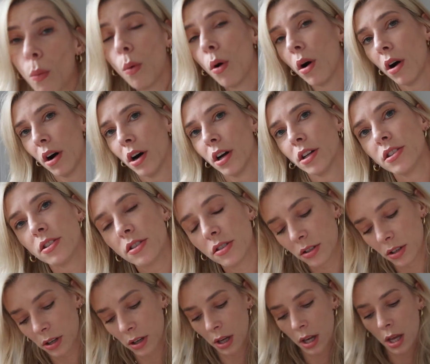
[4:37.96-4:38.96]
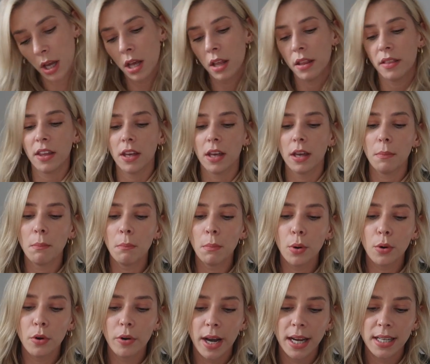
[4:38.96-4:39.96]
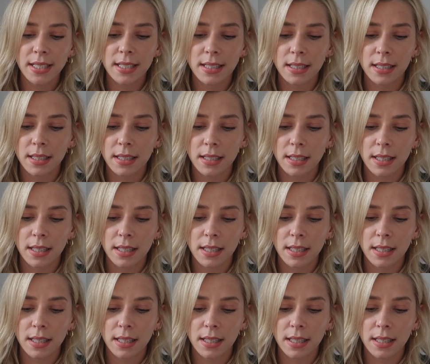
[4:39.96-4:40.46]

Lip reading: was the Murad